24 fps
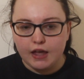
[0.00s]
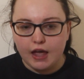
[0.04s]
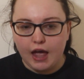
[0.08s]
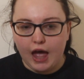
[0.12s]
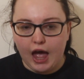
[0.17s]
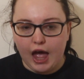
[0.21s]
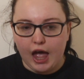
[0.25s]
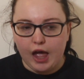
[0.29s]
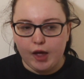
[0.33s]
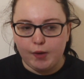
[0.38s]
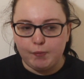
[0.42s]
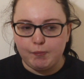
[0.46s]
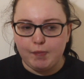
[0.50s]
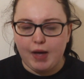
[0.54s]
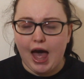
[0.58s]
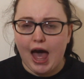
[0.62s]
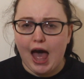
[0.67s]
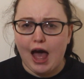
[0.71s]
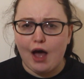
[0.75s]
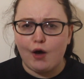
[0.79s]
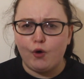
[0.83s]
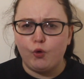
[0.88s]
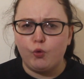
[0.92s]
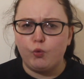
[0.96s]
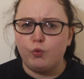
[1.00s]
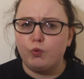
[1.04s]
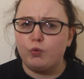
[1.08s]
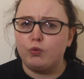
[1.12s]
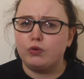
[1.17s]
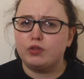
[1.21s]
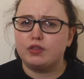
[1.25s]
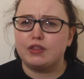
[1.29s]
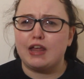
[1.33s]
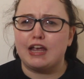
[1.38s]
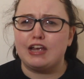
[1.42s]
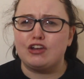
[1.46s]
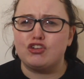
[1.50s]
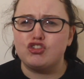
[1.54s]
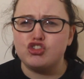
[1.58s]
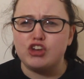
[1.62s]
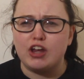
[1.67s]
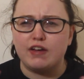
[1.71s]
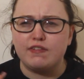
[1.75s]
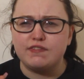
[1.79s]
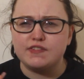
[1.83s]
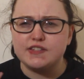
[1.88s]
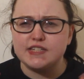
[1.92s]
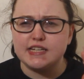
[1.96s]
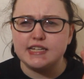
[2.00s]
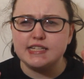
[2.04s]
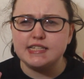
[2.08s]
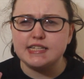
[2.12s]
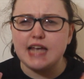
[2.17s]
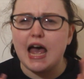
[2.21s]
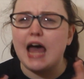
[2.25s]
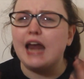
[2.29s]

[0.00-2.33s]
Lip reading: how they shifted.